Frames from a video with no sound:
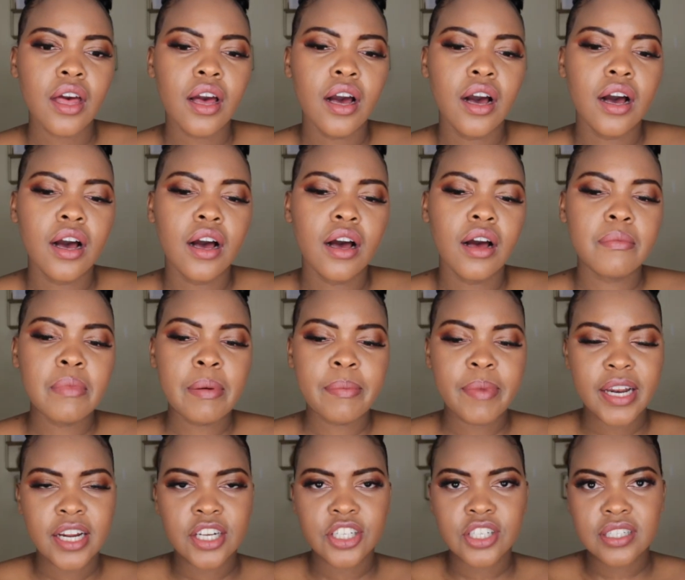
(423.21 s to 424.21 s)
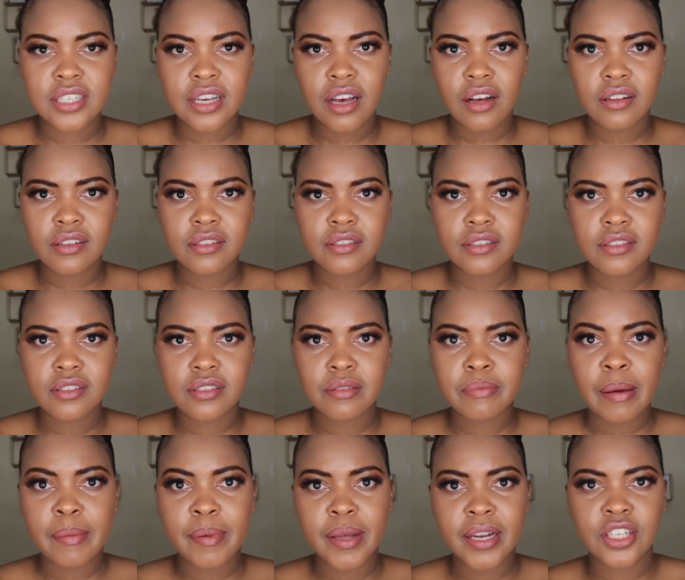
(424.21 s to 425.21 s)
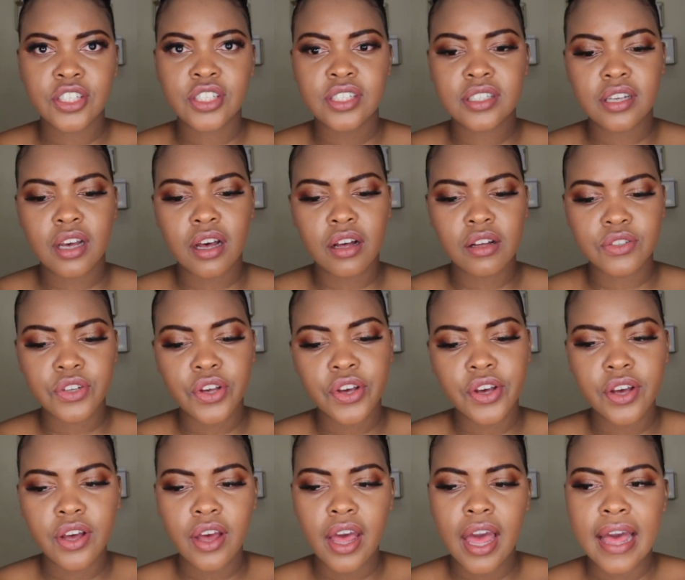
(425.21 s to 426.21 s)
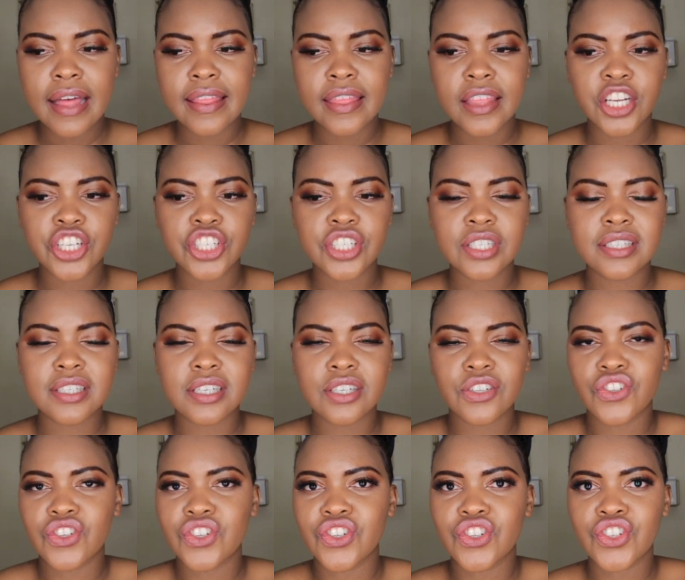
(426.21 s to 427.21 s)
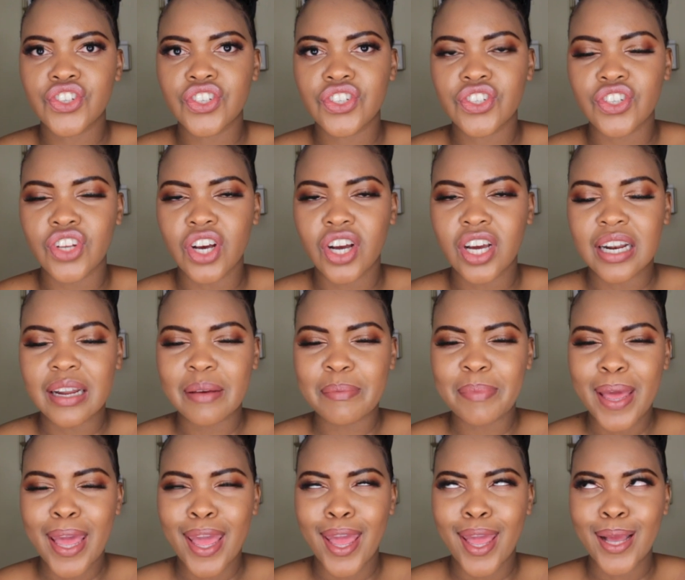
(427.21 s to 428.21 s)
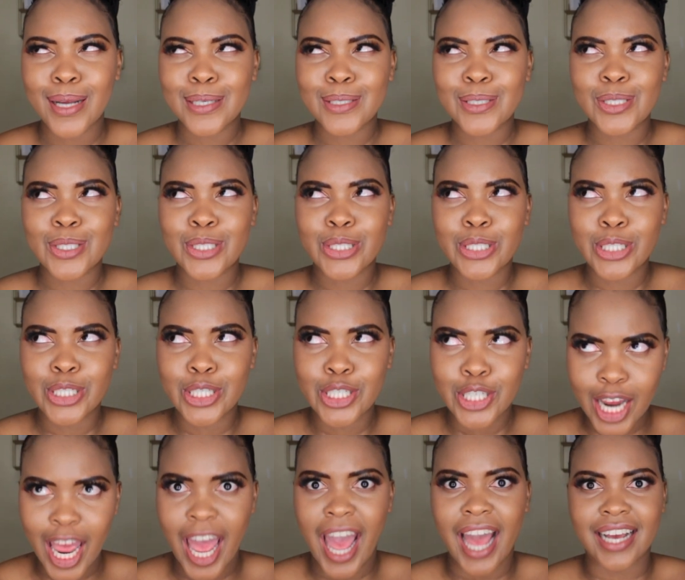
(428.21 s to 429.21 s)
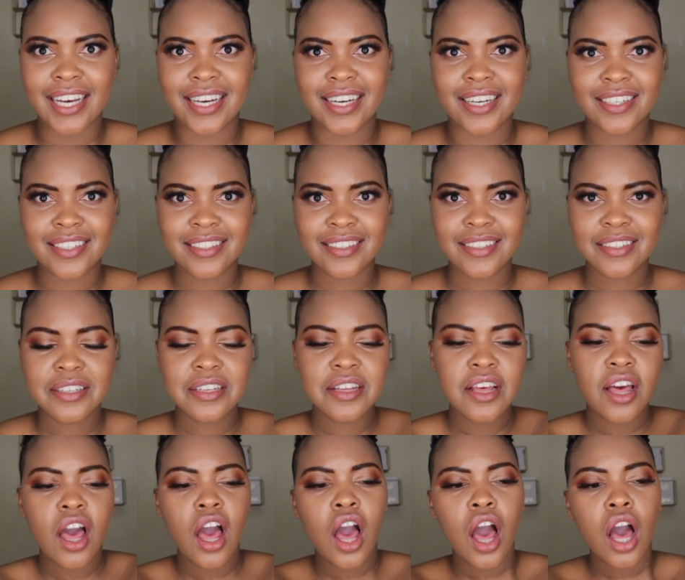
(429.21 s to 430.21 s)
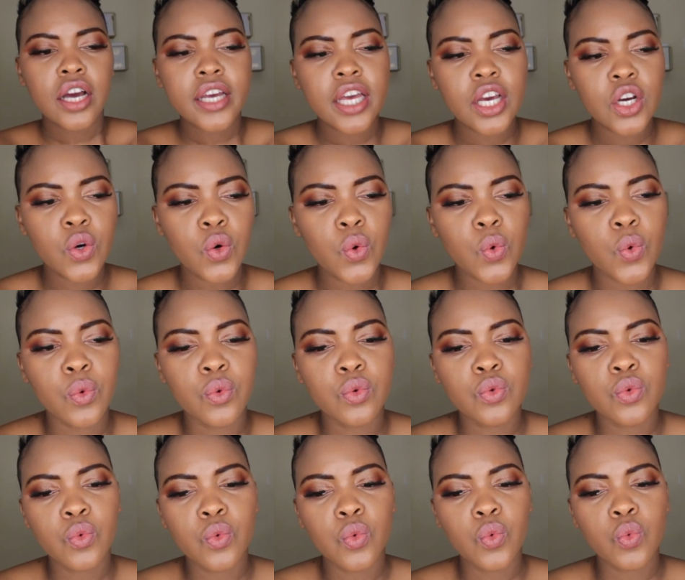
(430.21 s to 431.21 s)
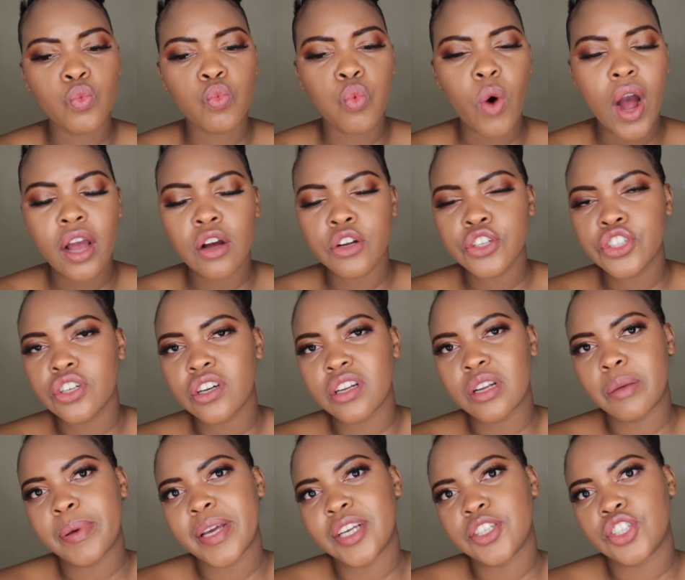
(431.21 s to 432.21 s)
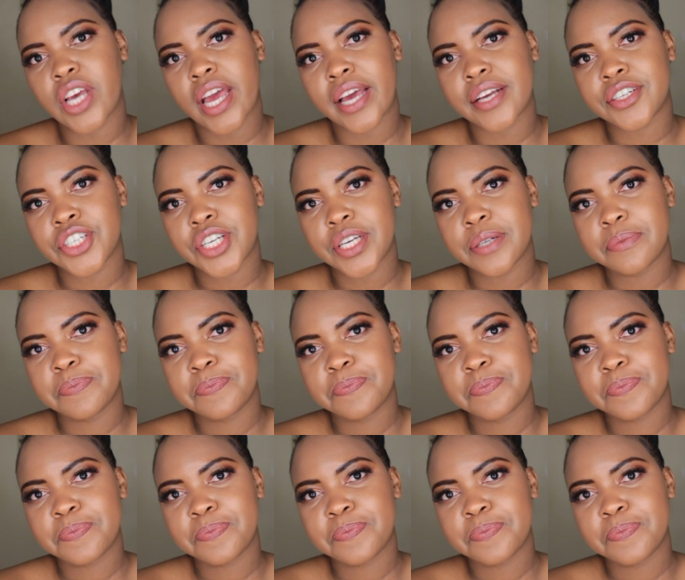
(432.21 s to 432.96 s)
Uh, my manager tells my manager tells her, and then she says she's not gonna pay jack. Okay, cool. Why aren't you gonna pay jack shit?